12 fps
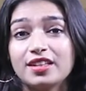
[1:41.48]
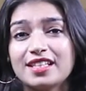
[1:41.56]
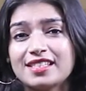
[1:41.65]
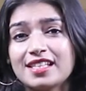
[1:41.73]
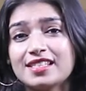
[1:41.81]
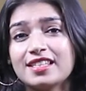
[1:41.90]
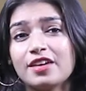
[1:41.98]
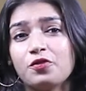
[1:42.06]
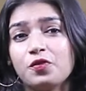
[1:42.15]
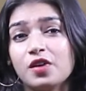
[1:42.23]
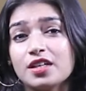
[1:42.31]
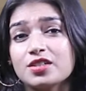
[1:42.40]
this is their
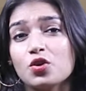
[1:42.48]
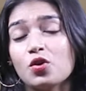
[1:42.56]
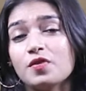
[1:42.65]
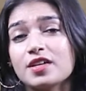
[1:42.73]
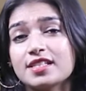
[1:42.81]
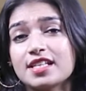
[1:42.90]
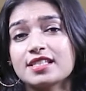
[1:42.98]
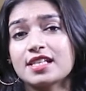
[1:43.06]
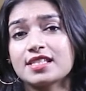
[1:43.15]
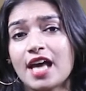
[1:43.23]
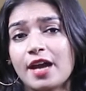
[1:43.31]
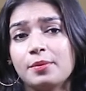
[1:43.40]
first overseas
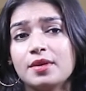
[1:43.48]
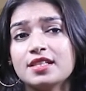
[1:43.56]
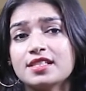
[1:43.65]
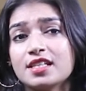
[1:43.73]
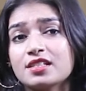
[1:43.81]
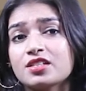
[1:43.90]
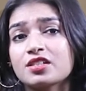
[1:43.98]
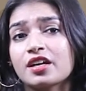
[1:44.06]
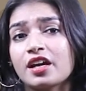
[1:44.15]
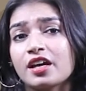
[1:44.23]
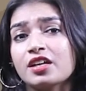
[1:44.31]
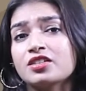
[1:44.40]
assignment since
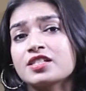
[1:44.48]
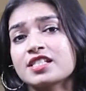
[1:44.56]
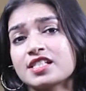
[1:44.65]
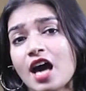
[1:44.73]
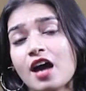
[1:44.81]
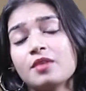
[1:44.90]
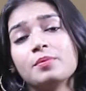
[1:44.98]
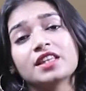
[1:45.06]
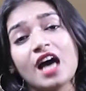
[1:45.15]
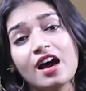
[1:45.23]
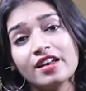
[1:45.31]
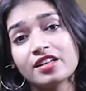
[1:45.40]
cricket star
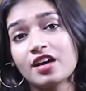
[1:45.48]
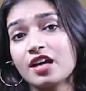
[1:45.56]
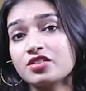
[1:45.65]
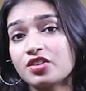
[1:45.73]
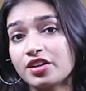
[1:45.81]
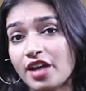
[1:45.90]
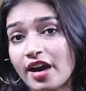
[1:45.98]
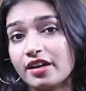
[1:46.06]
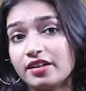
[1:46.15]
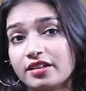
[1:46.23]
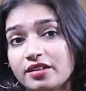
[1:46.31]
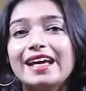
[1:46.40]
Mithali Raj
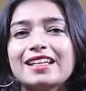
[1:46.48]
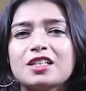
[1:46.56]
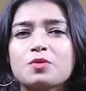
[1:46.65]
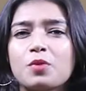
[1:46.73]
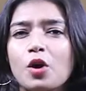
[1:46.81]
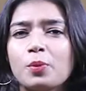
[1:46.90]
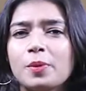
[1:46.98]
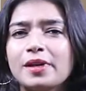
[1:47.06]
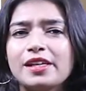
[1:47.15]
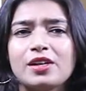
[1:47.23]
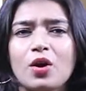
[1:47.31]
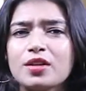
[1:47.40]
retired. It is
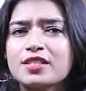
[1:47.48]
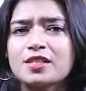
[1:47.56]
probably not